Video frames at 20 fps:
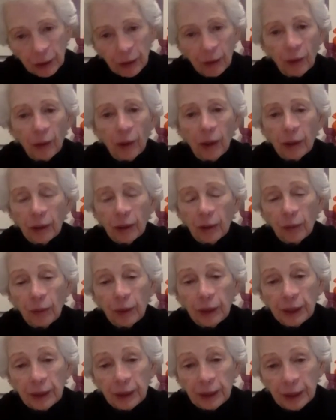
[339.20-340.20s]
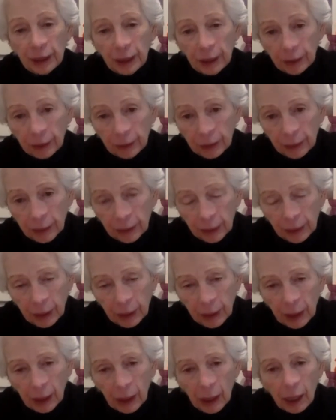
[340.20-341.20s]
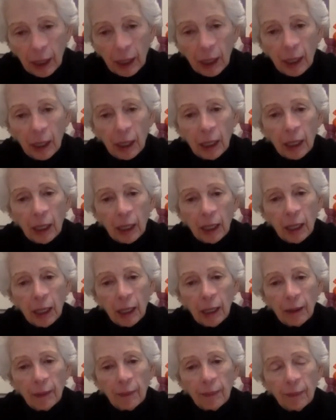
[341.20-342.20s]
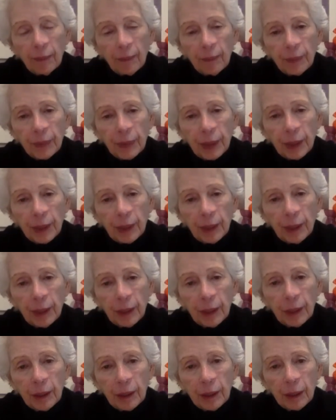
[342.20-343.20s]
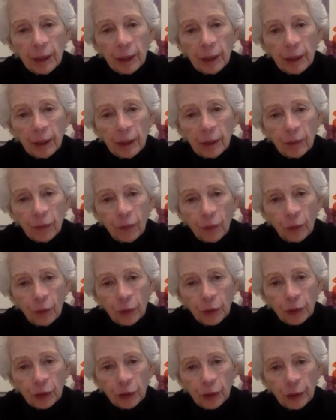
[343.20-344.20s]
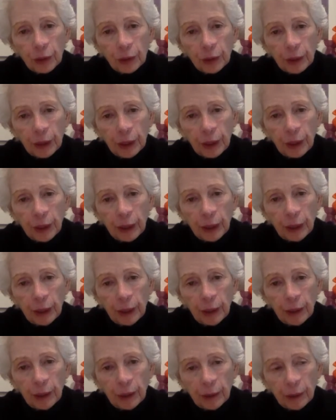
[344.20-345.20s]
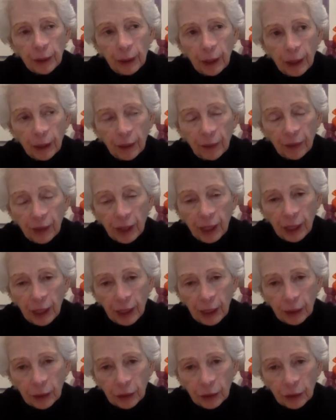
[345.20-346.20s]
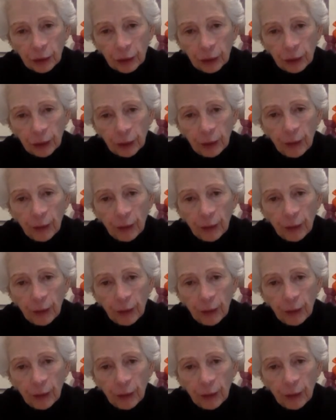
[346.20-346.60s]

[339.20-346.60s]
no longer with us either. Um, unfortunately, he died of cancer.